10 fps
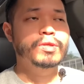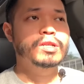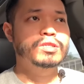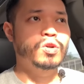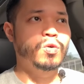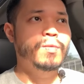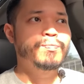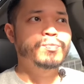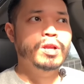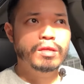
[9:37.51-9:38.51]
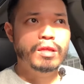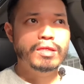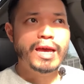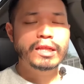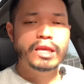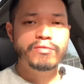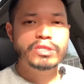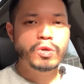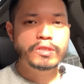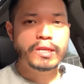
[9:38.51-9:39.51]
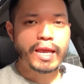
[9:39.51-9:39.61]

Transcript: so that gives you